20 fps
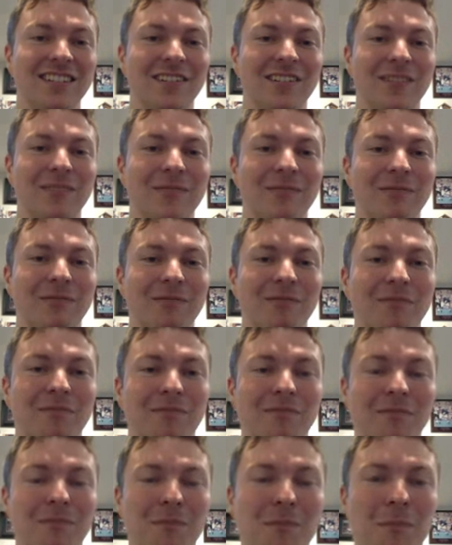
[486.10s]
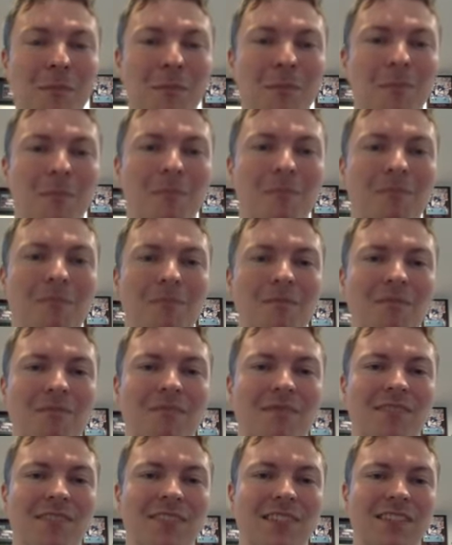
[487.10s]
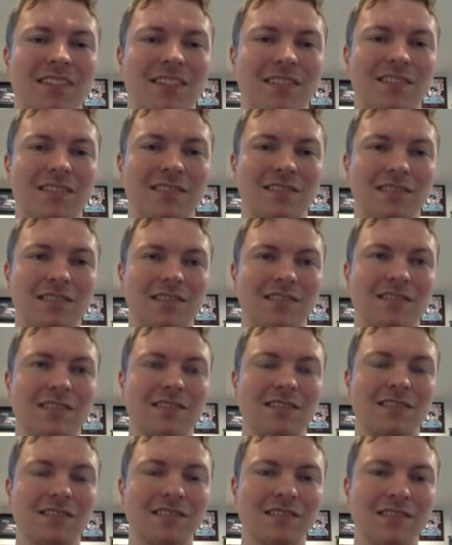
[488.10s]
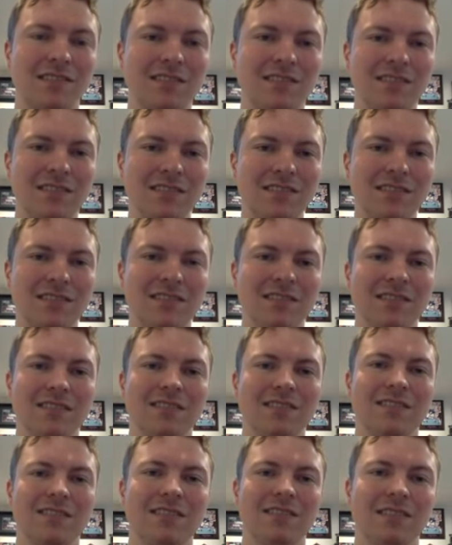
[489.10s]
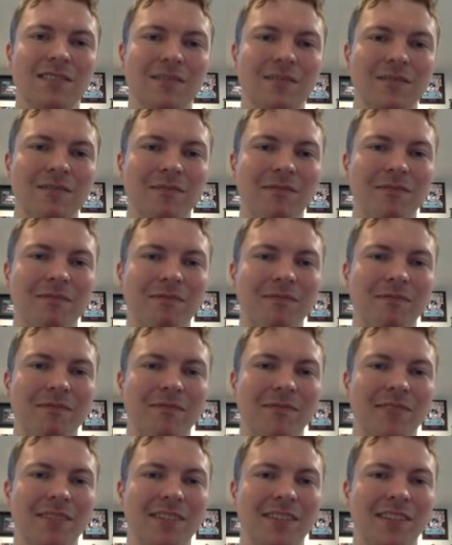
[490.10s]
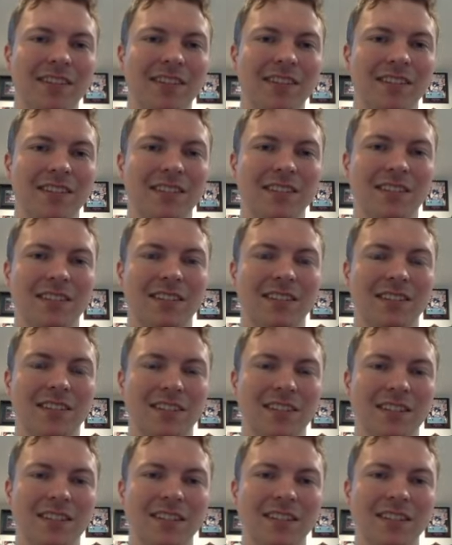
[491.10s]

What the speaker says: (silent)